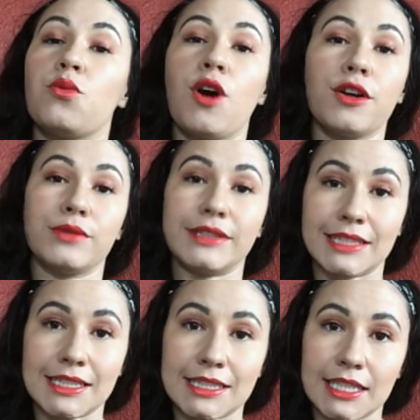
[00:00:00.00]
water
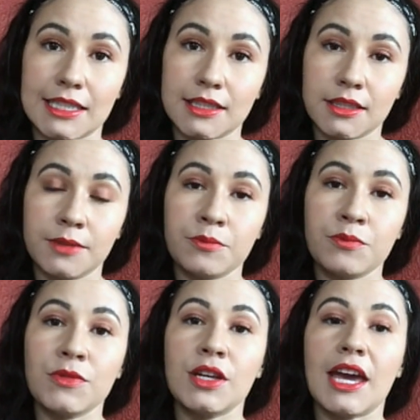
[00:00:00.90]
resistant.
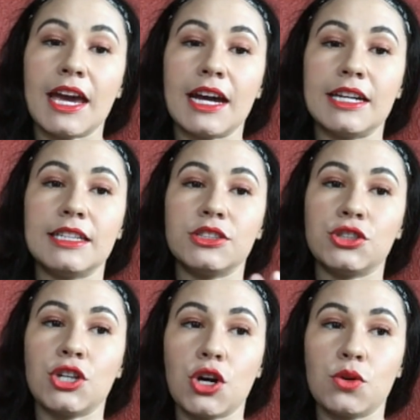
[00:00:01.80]
And
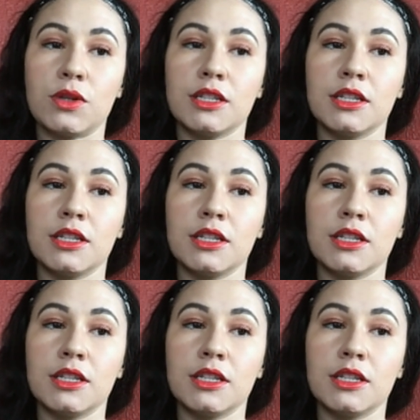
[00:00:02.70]
so